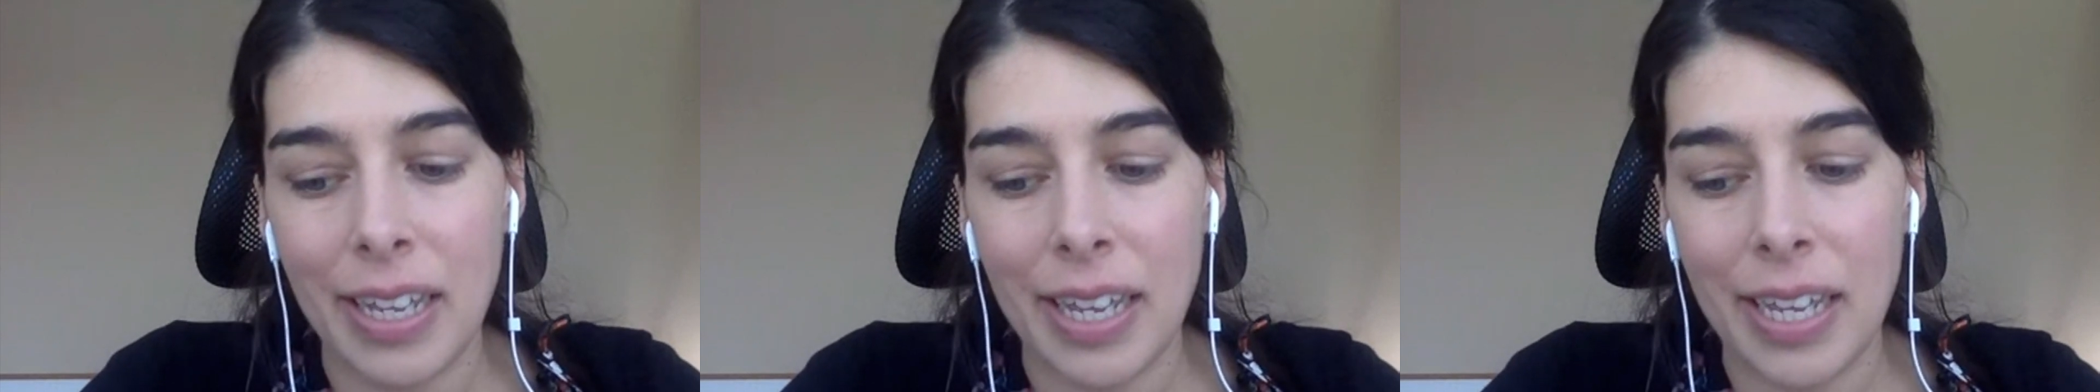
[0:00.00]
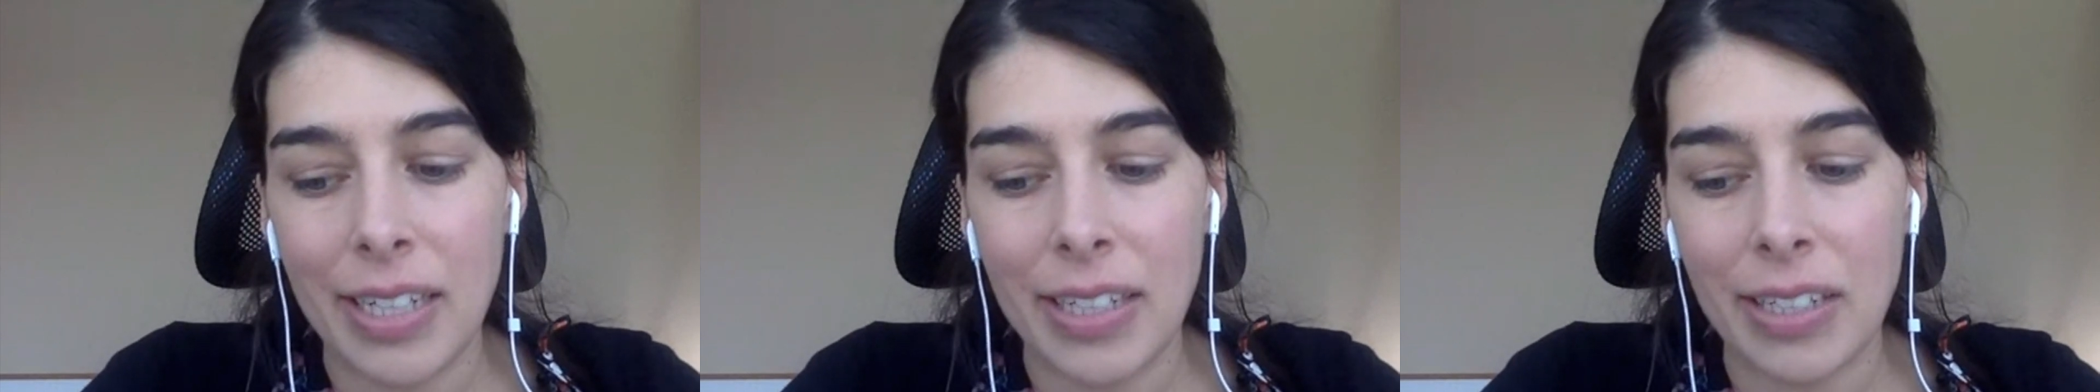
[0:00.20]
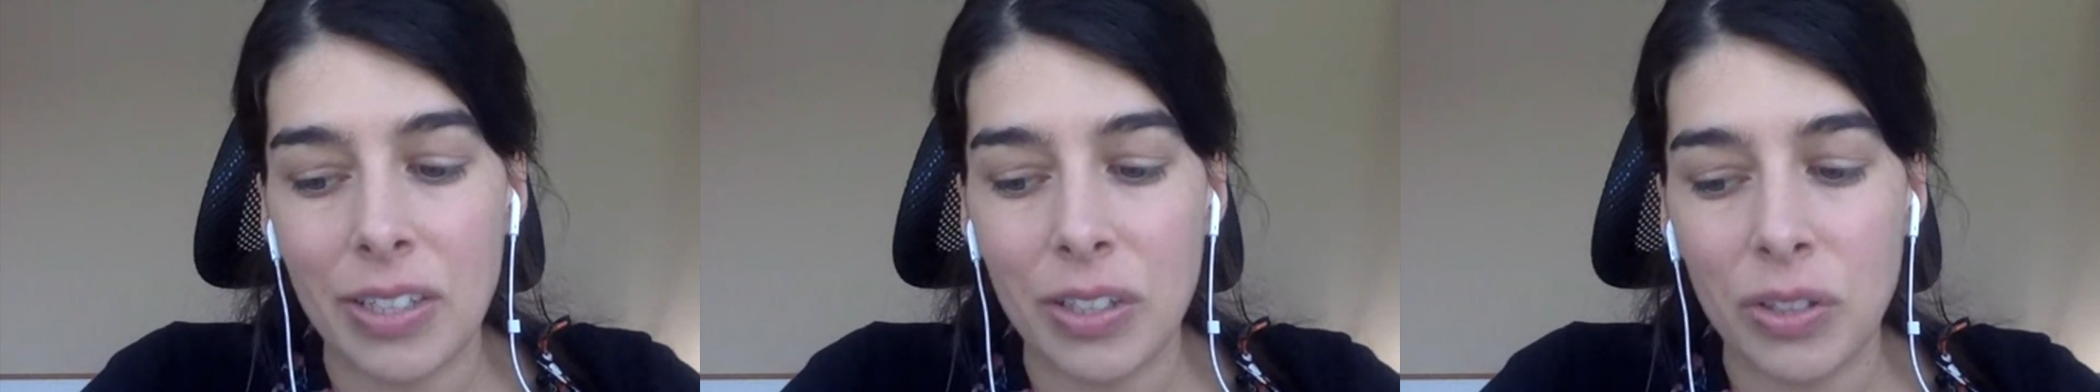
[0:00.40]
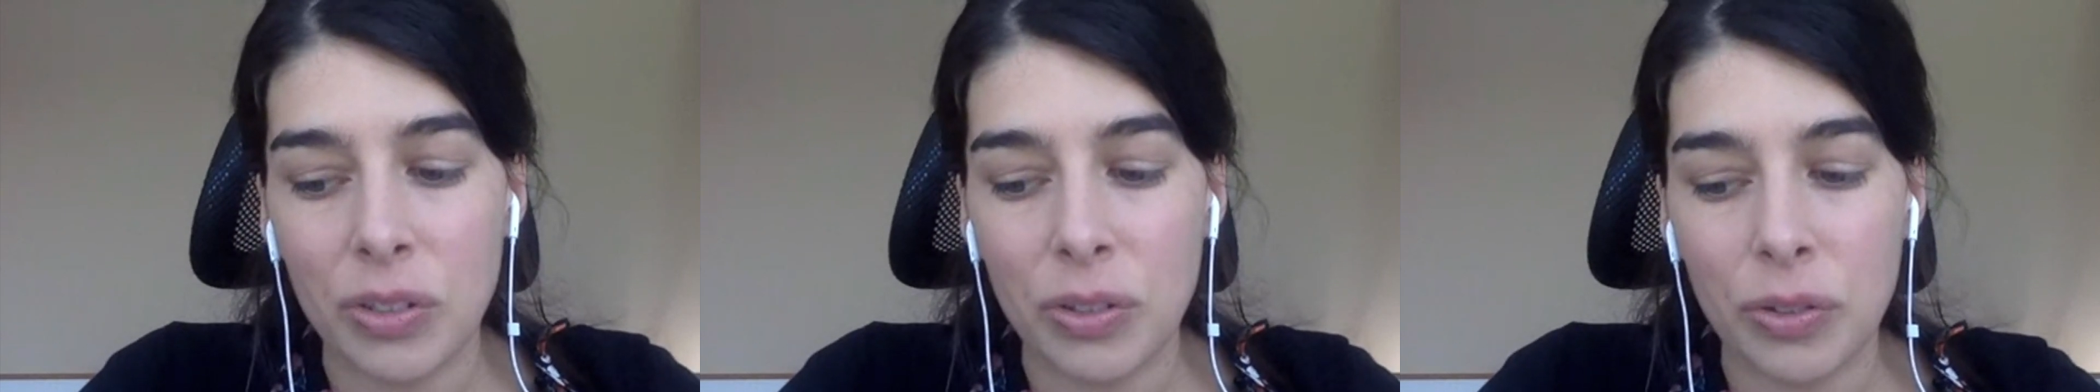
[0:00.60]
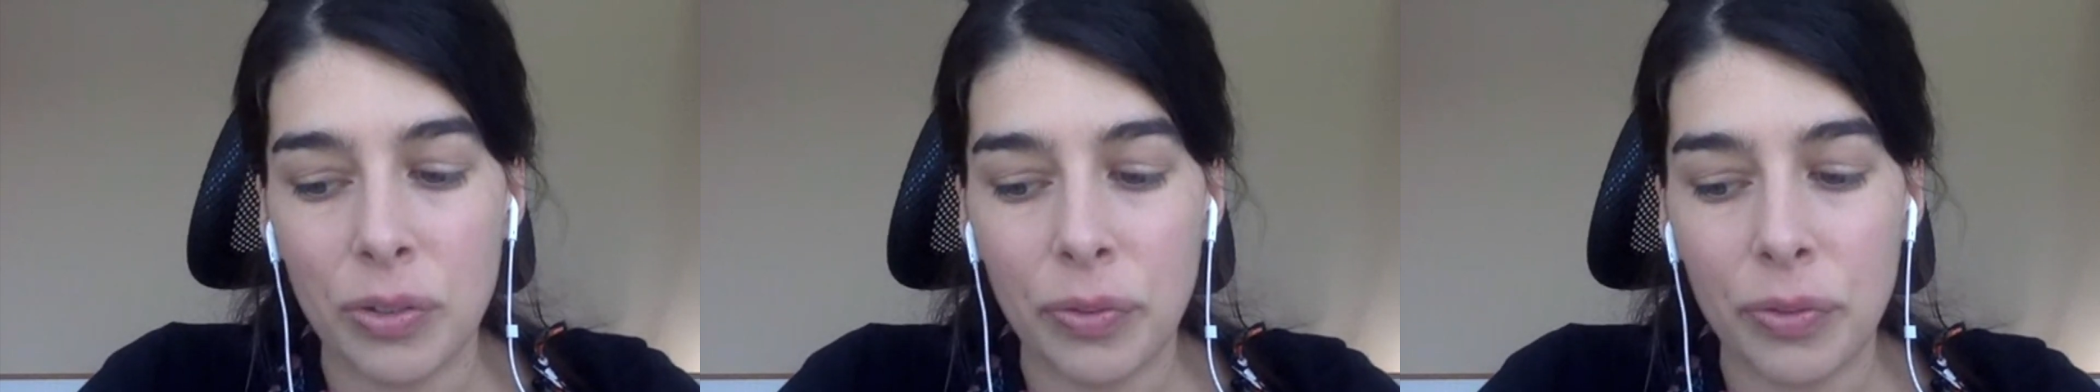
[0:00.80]
And
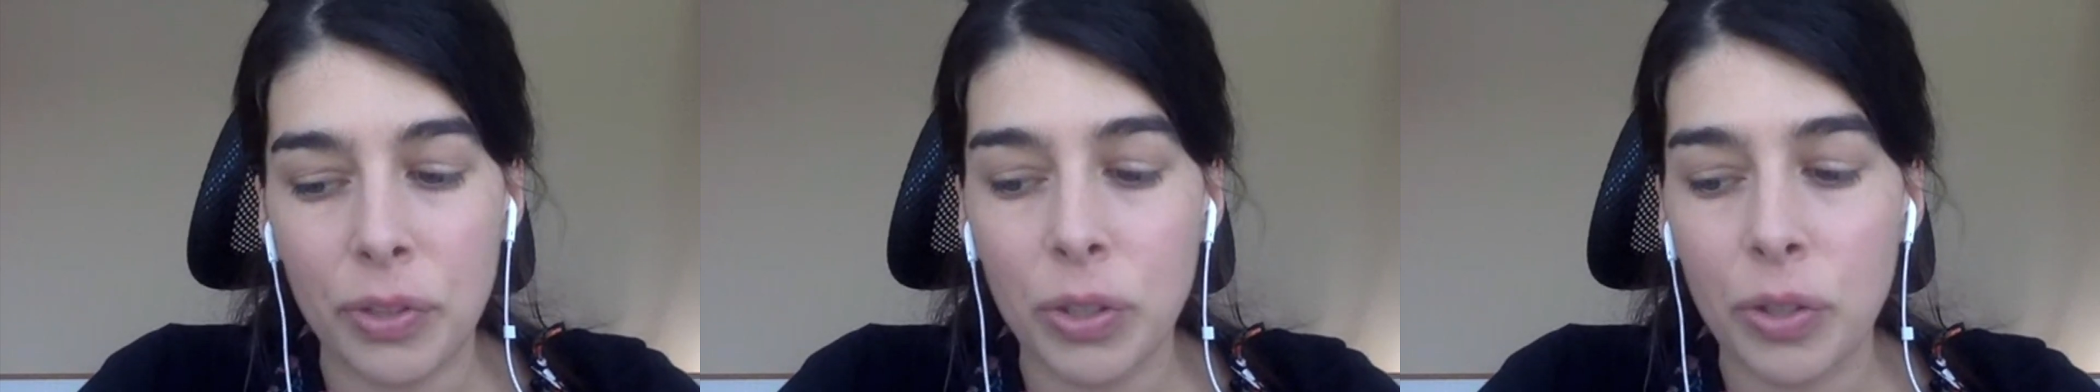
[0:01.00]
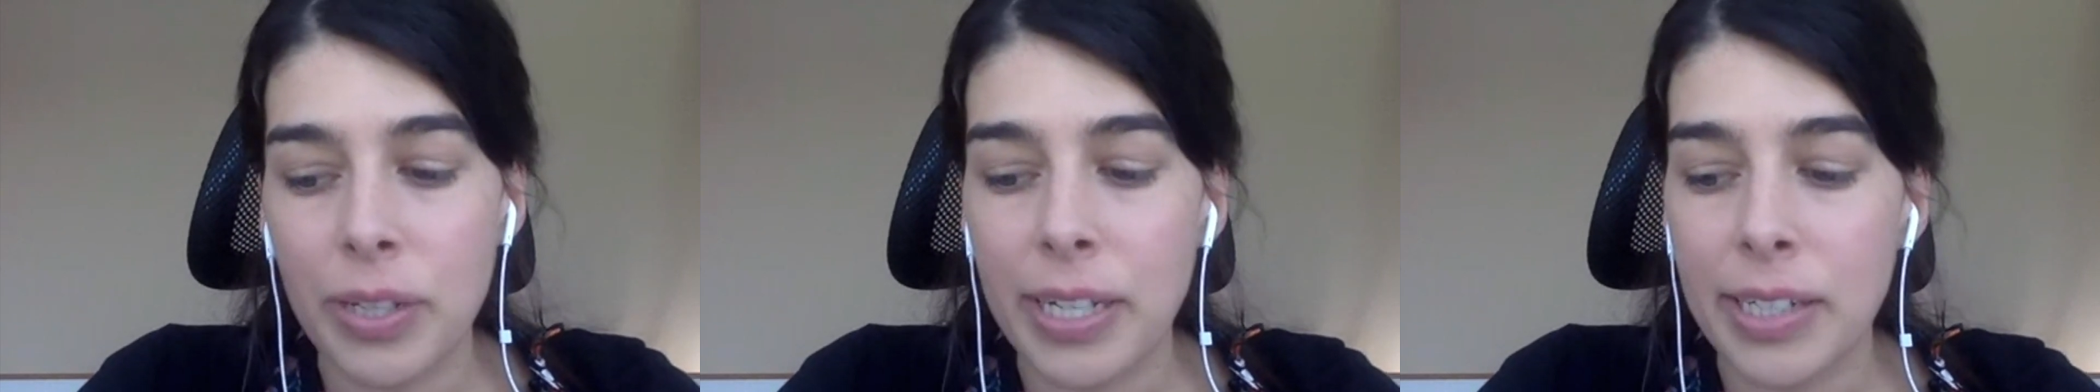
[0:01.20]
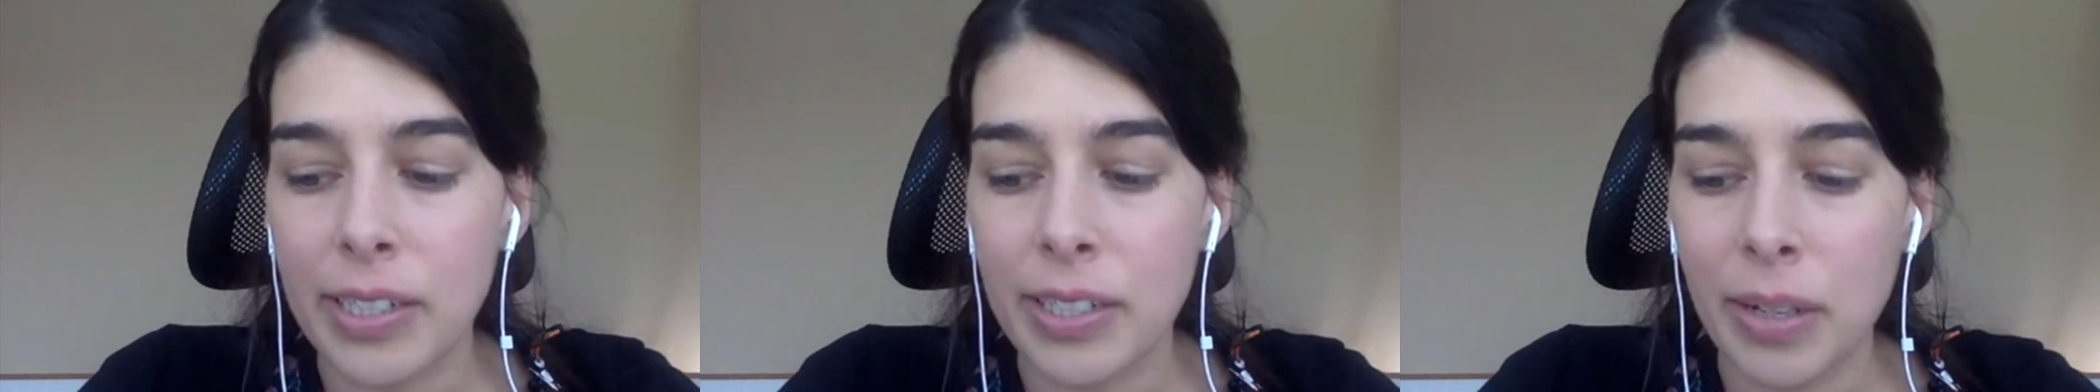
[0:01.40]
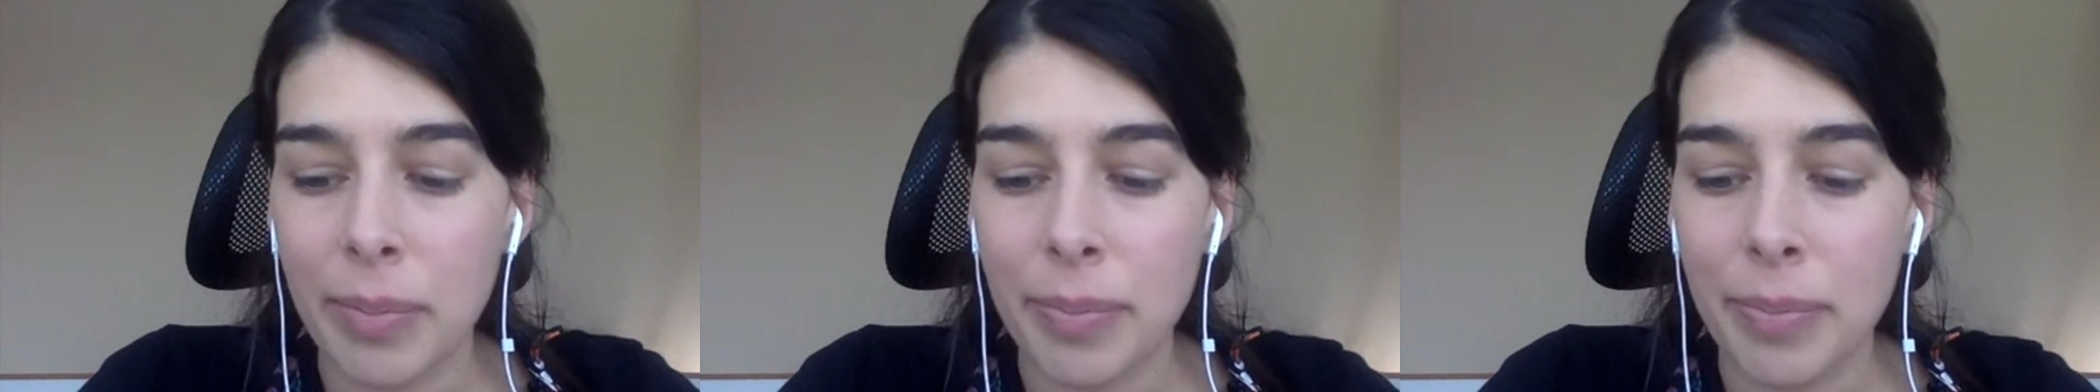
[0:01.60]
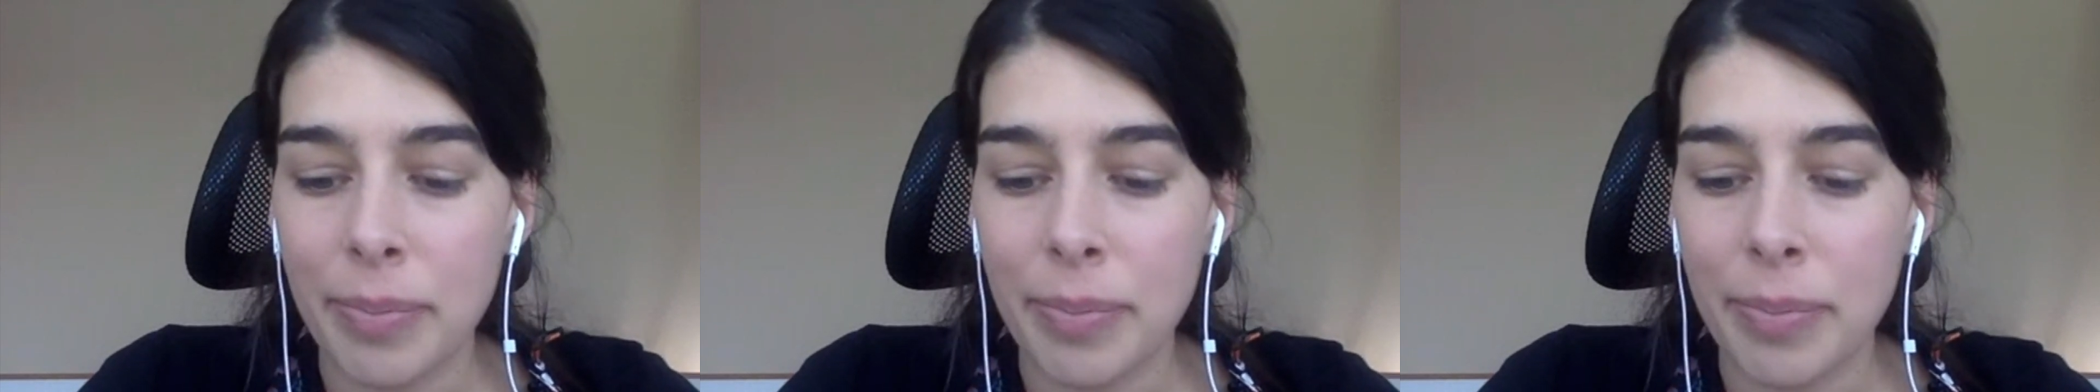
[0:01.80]
for sure, there's some,